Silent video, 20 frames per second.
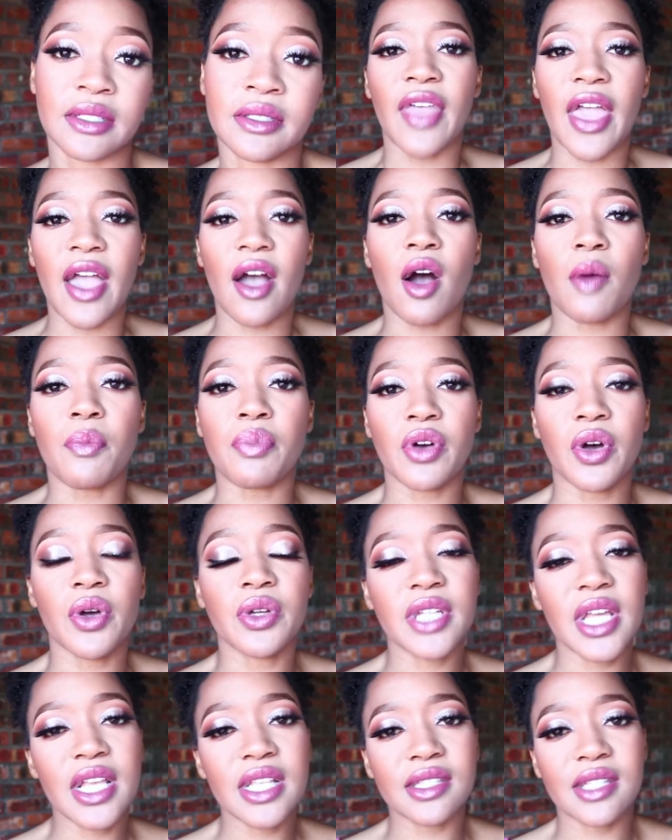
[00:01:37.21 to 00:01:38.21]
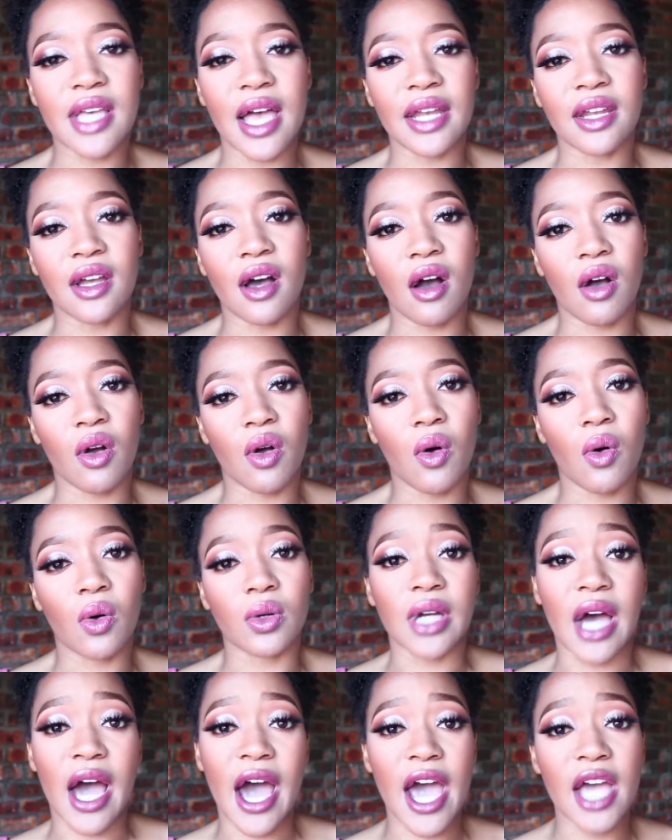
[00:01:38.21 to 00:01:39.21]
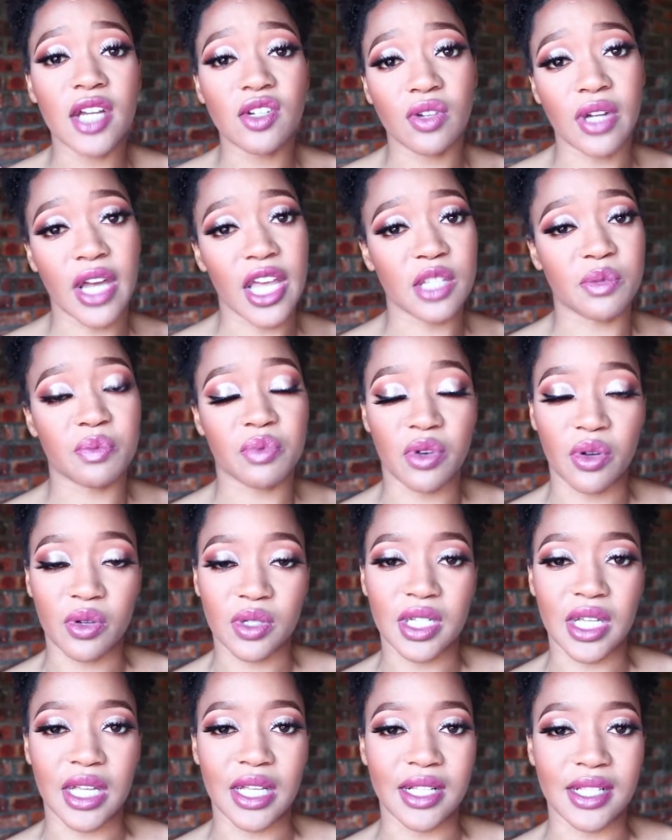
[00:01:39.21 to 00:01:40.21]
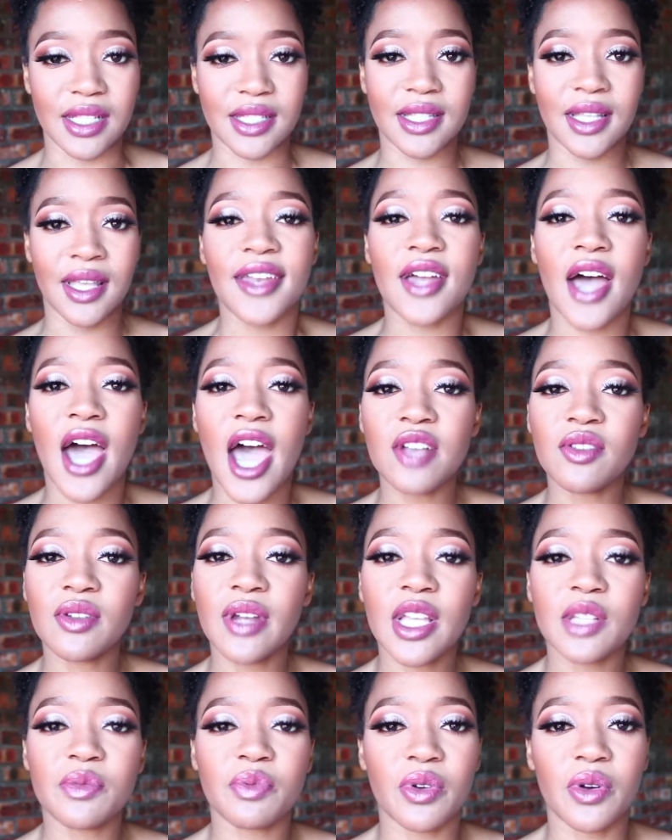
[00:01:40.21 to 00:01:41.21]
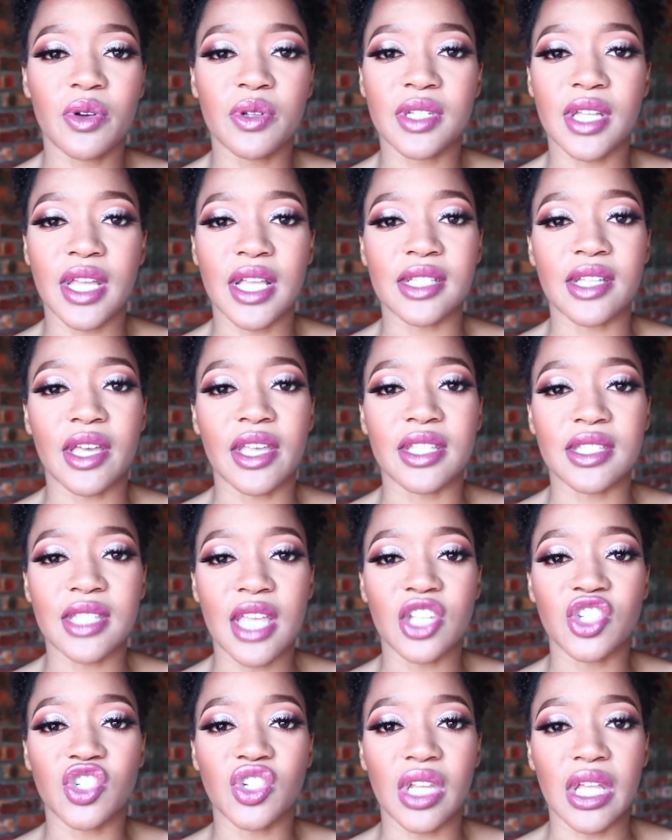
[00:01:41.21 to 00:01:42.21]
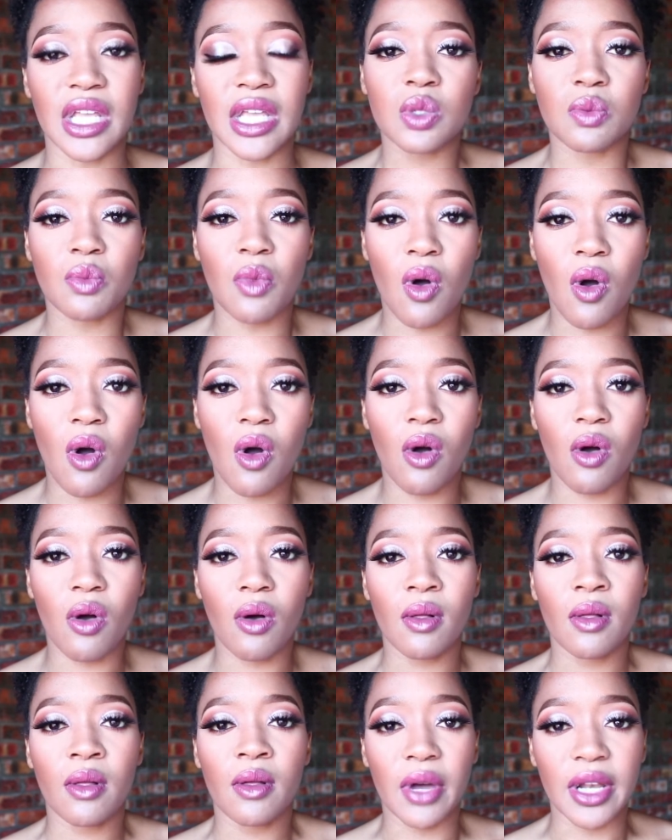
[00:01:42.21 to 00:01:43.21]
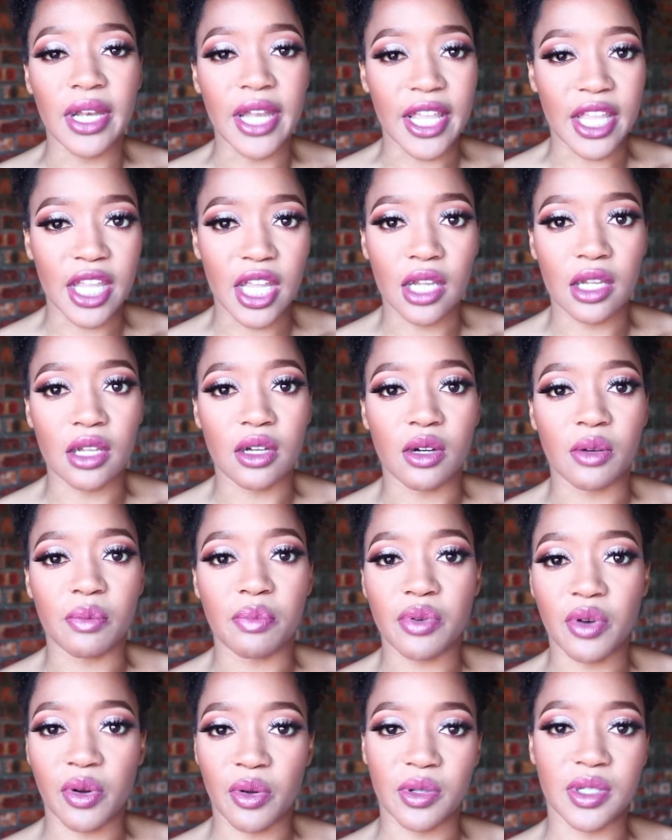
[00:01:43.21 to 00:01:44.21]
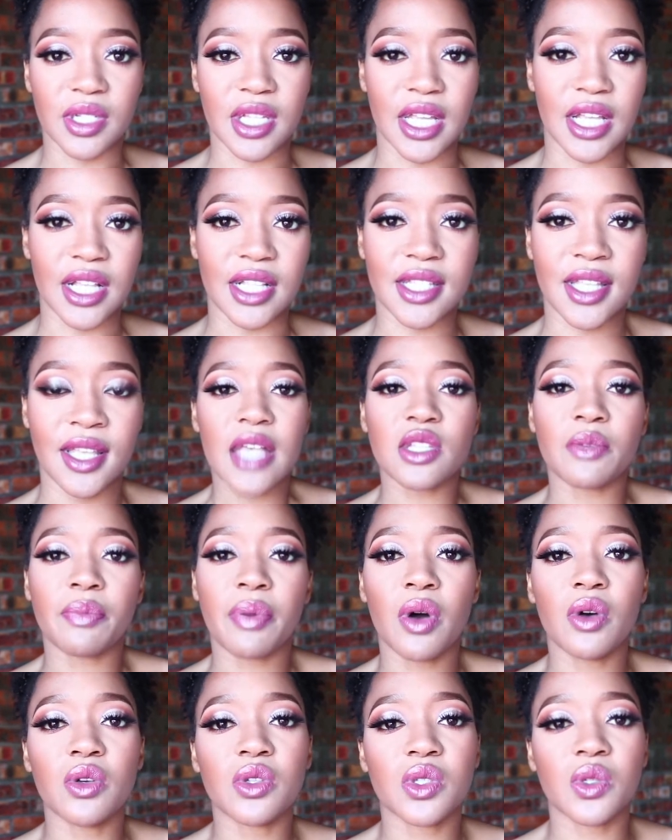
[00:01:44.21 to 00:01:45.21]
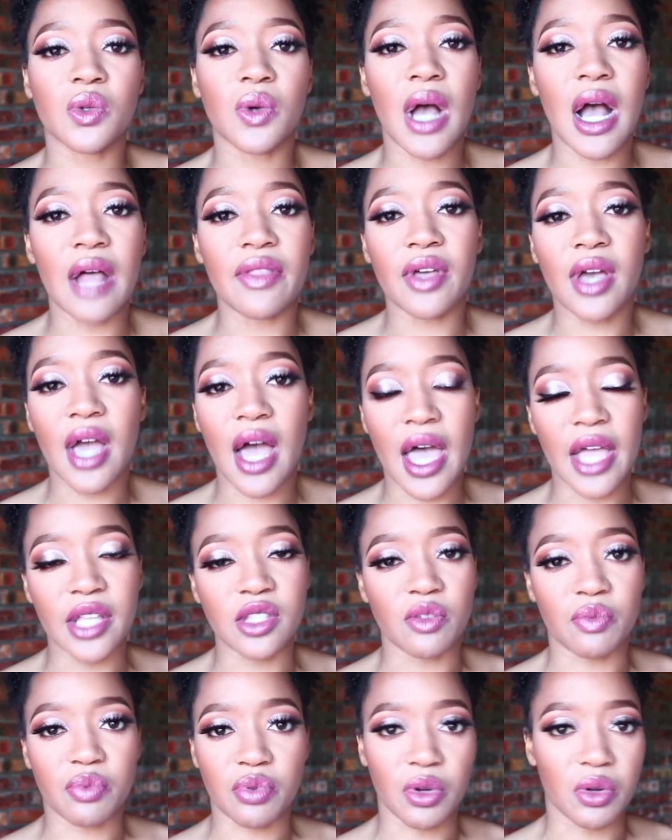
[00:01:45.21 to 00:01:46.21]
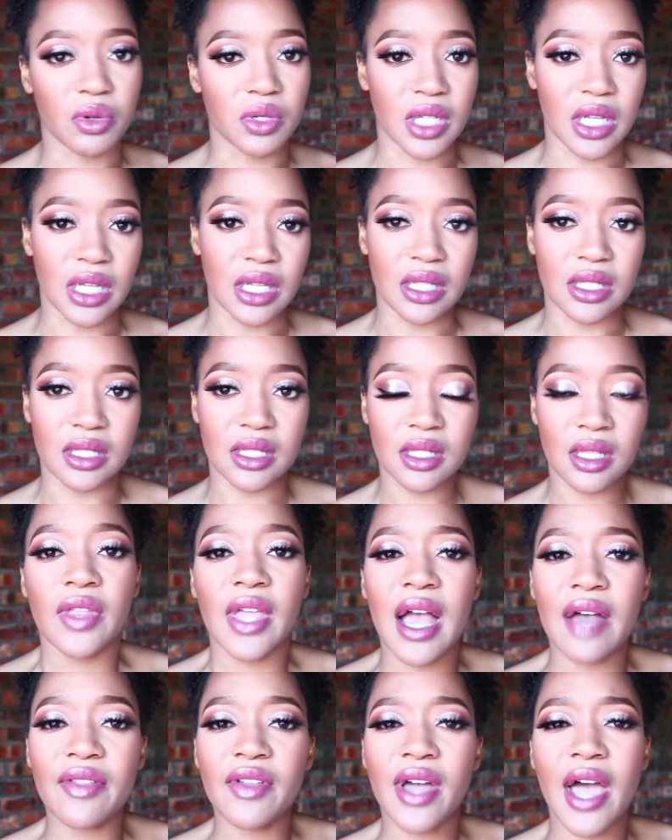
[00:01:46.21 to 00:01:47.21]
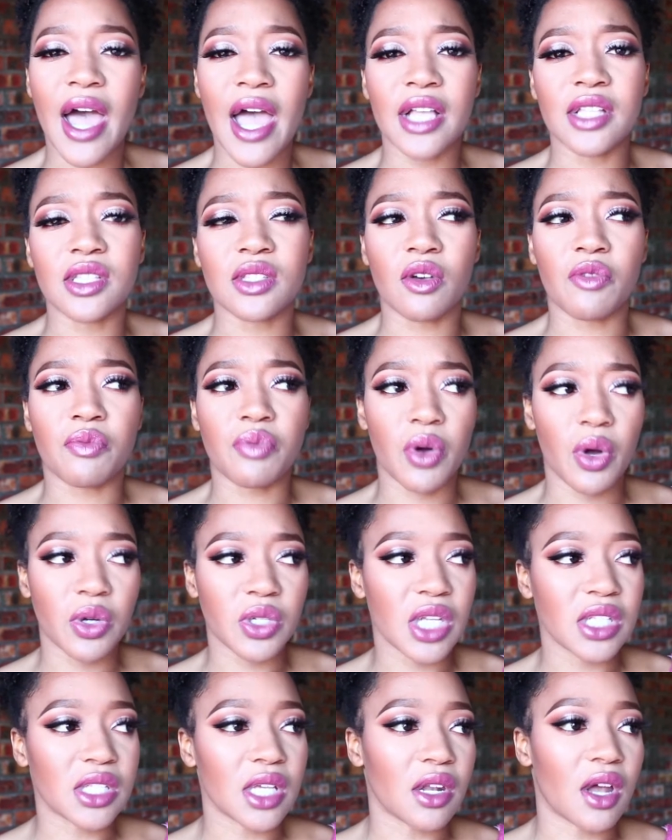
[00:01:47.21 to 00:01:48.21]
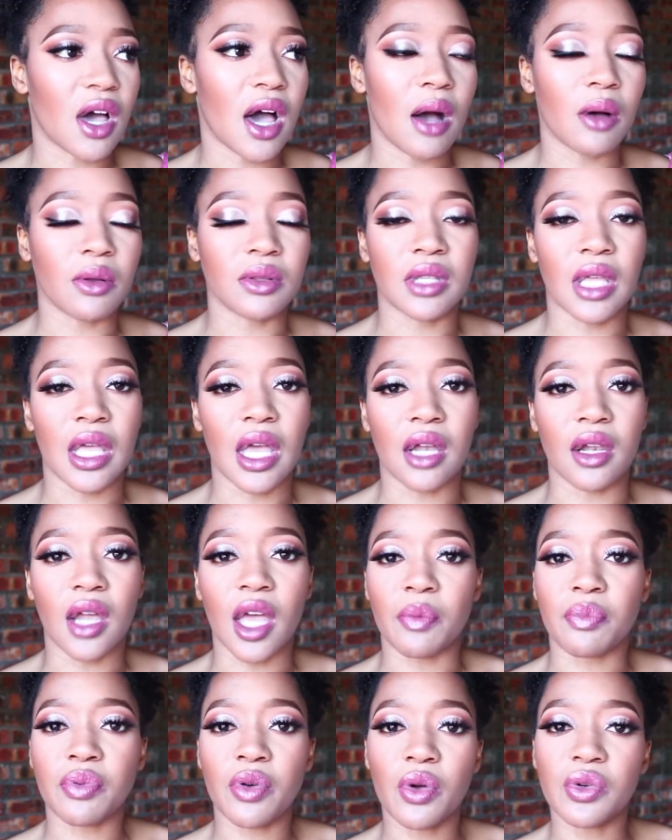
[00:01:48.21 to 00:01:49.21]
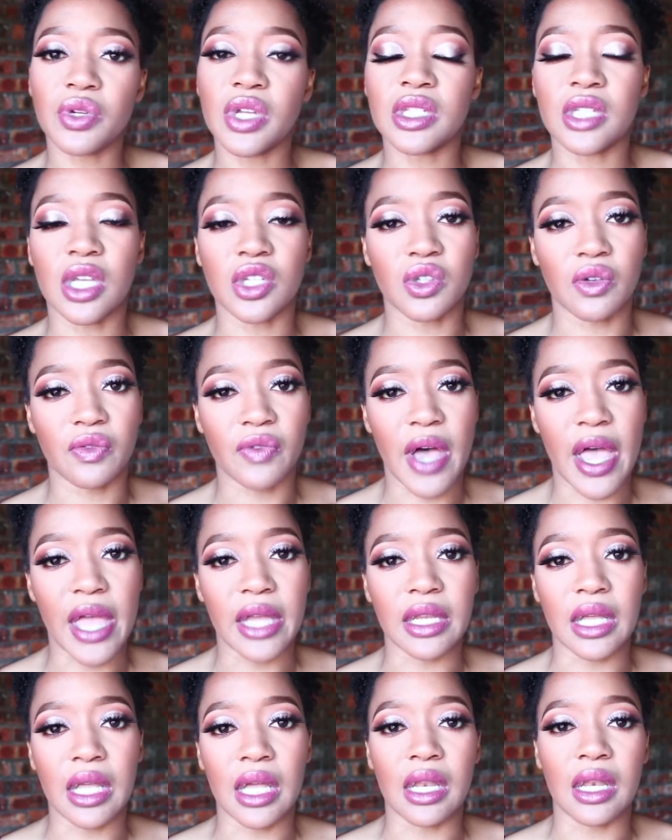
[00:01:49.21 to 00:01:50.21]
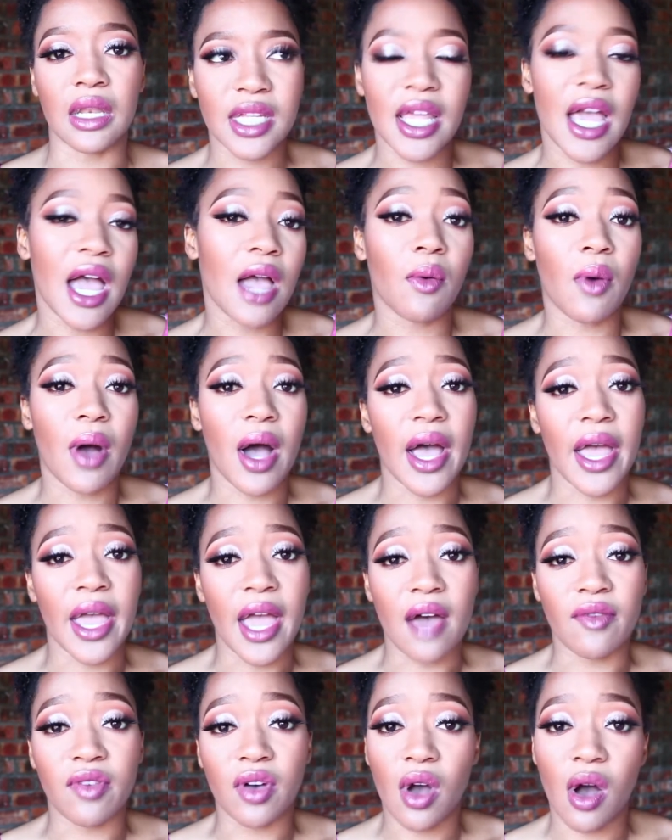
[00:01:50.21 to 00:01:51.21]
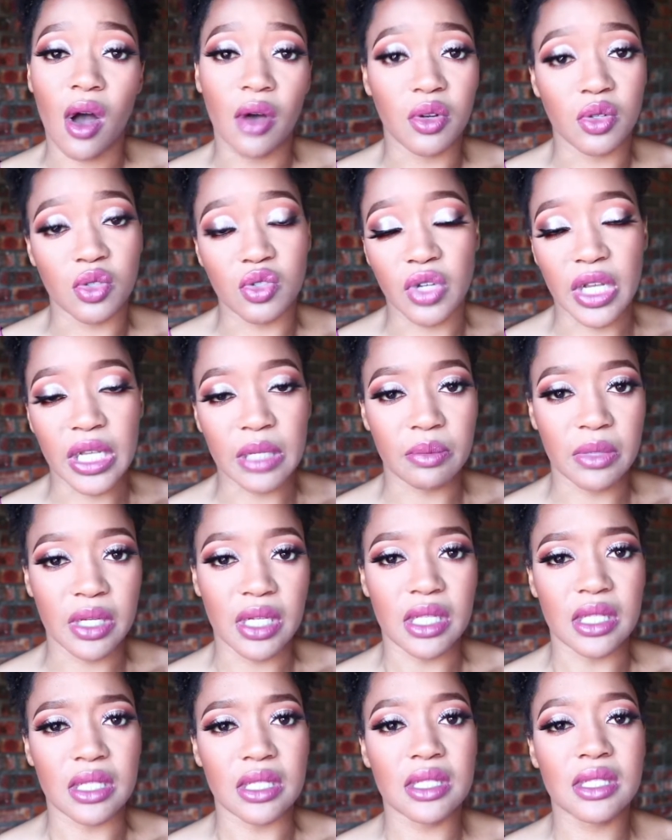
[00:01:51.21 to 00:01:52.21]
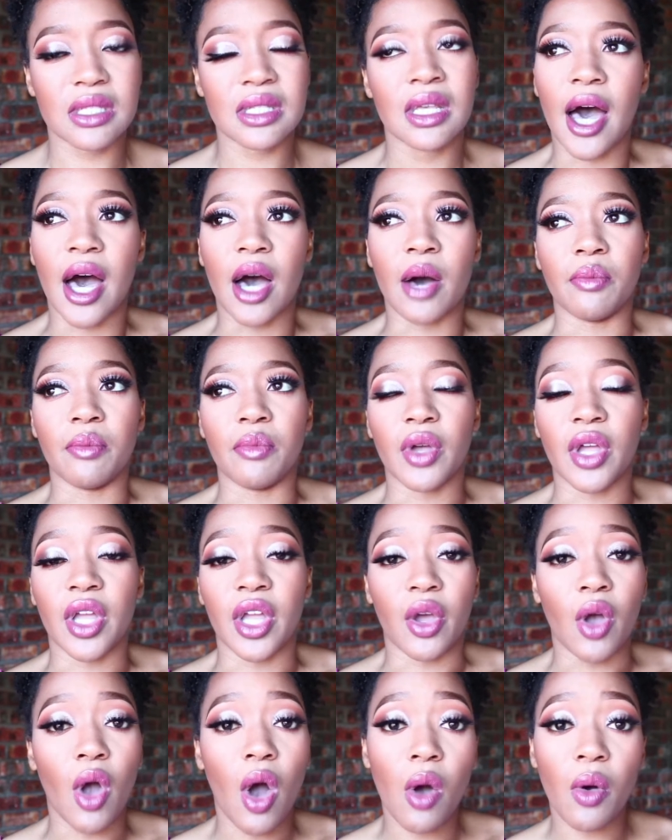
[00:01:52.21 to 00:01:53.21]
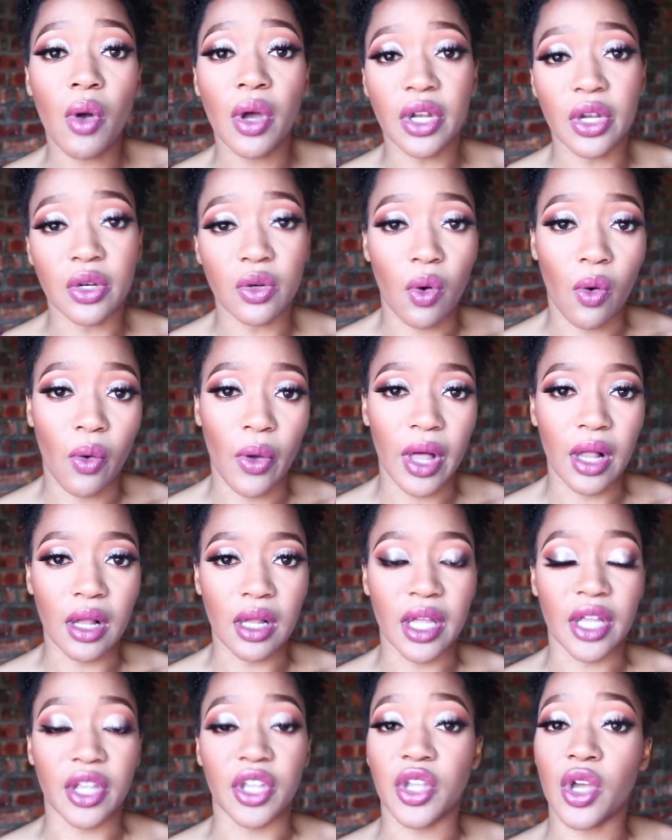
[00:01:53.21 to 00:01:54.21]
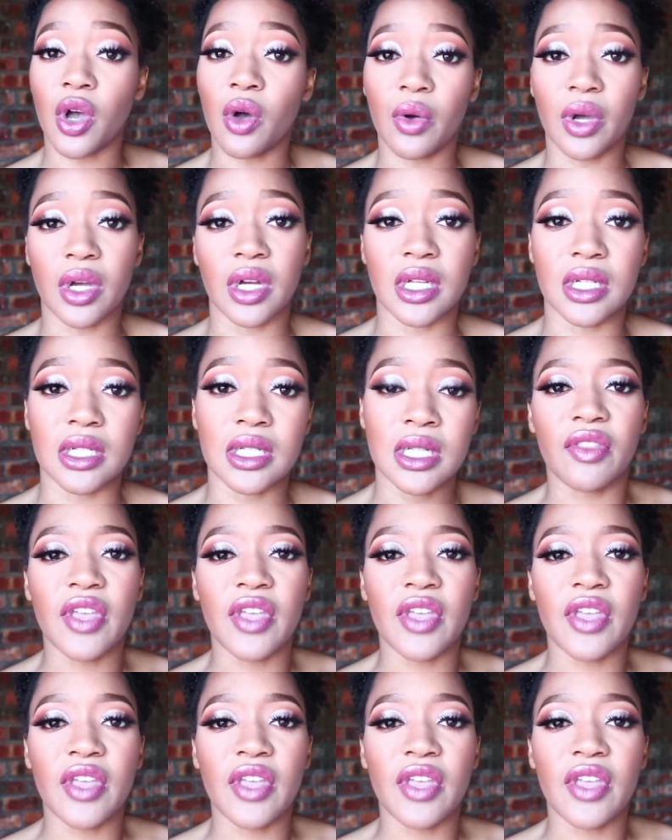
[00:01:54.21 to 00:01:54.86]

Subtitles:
There are proteins that are called hydrolyzed proteins, and hydrolyzed proteins are essentially small molecular proteins as opposed to other kinds of proteins. The other kinds of proteins that are out there are like proteins that you find in DIY avocado treatments, in coconut oil, in yogurt.